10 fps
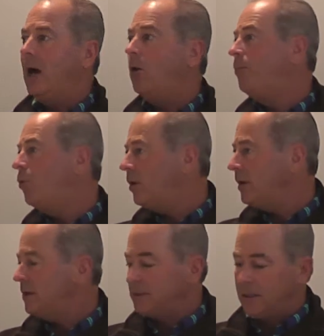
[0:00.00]
how
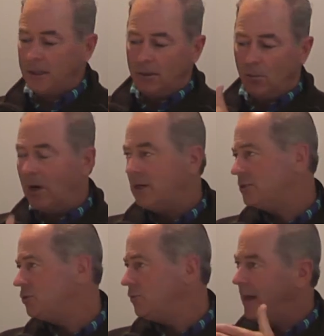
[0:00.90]
important is it? Walk
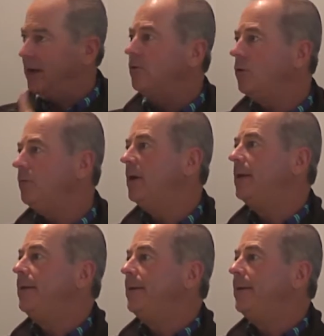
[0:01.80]
us through that a little bit.